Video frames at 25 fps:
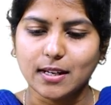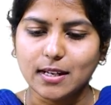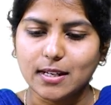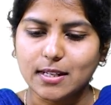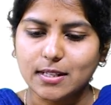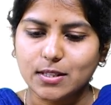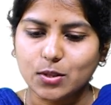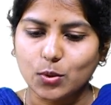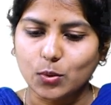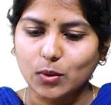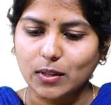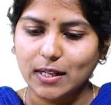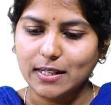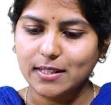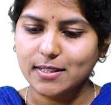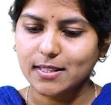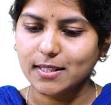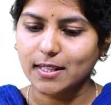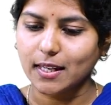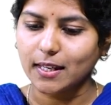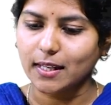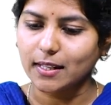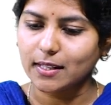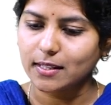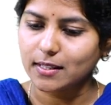So let's
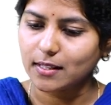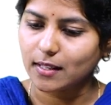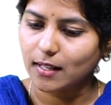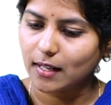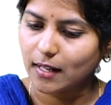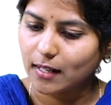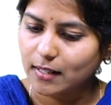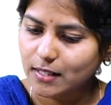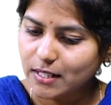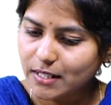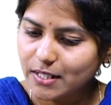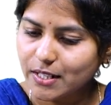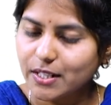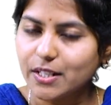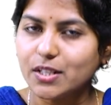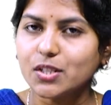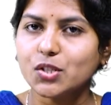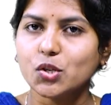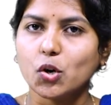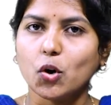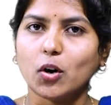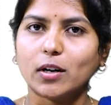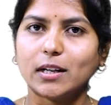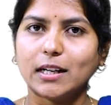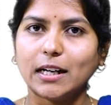say in
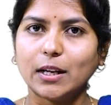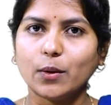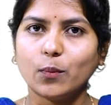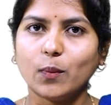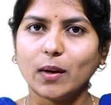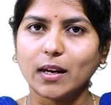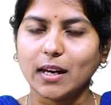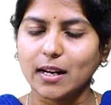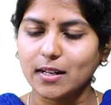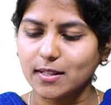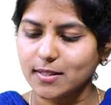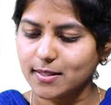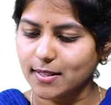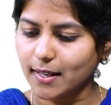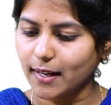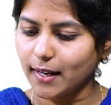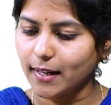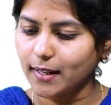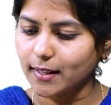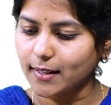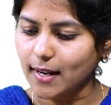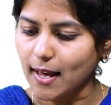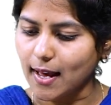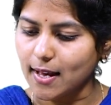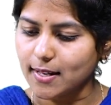shortly we can say
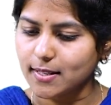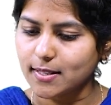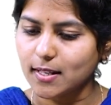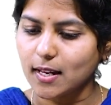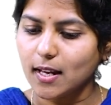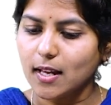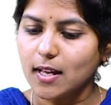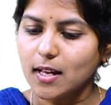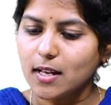it as